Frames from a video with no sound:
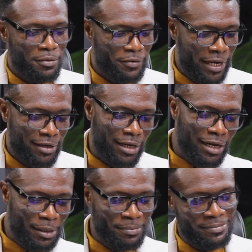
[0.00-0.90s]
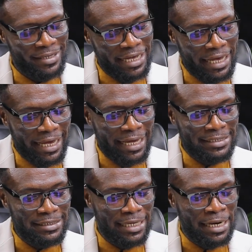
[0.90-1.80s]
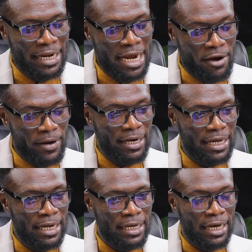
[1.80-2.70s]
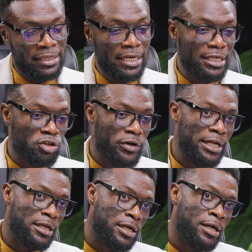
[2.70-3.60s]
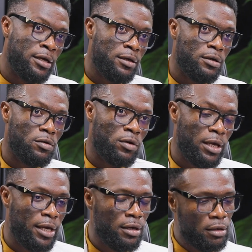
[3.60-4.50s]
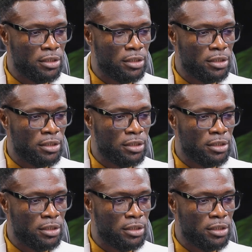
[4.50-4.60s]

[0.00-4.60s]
Great. It is an area that I think is growing in Ghana, okay?